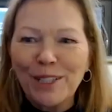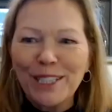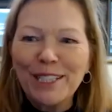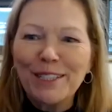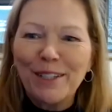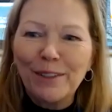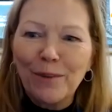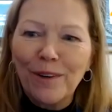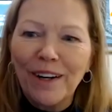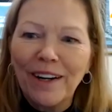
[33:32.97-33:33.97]
courses
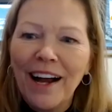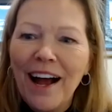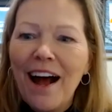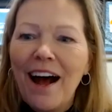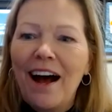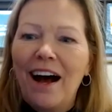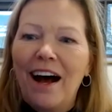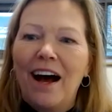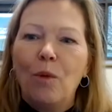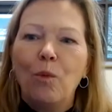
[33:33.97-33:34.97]
galore,
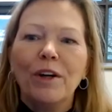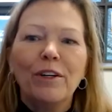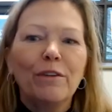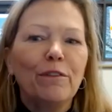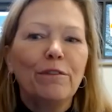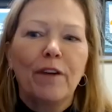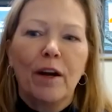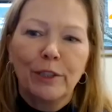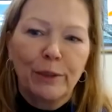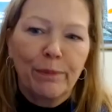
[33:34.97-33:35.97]
a wonderful
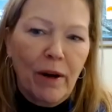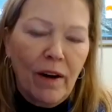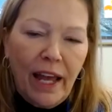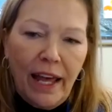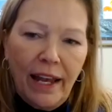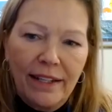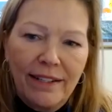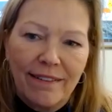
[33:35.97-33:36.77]
farmer's market.